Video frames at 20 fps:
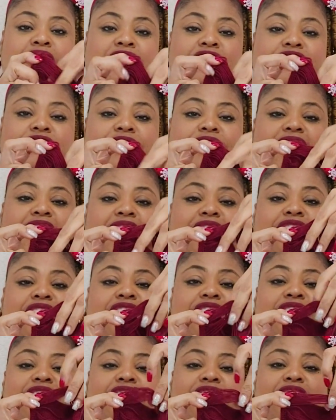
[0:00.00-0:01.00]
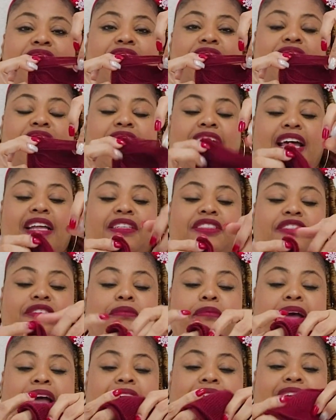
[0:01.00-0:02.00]
So yes, that's the
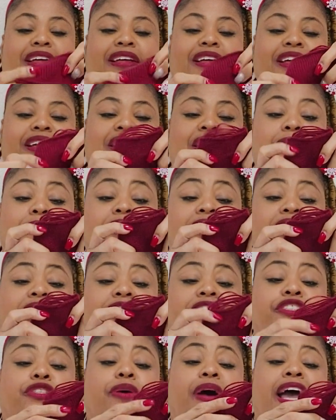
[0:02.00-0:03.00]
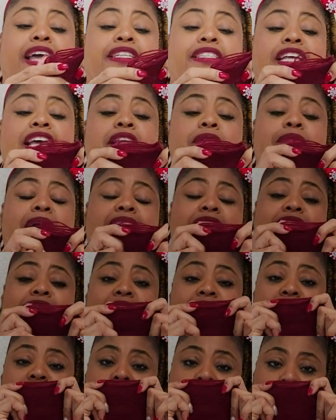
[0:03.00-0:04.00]
back. But yes, so I did my
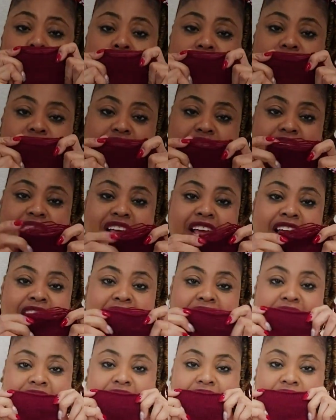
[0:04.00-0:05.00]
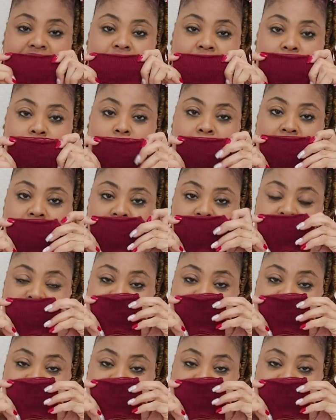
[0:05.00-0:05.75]
gauge swatch in the Cloud Bond